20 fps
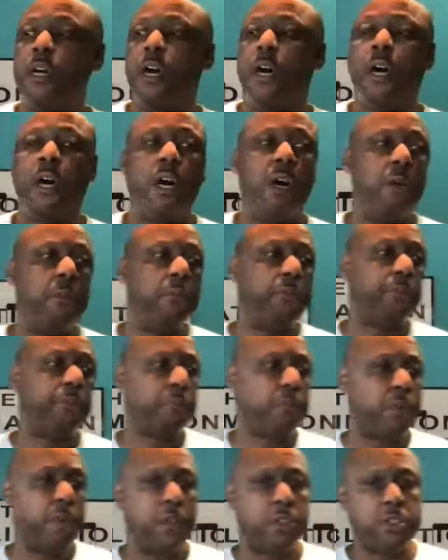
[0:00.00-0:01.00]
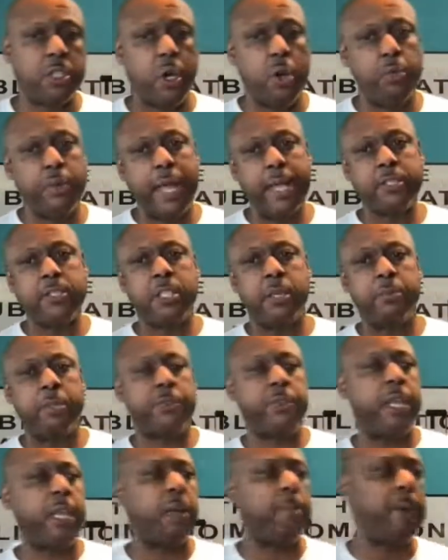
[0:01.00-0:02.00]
Um, so that's something to think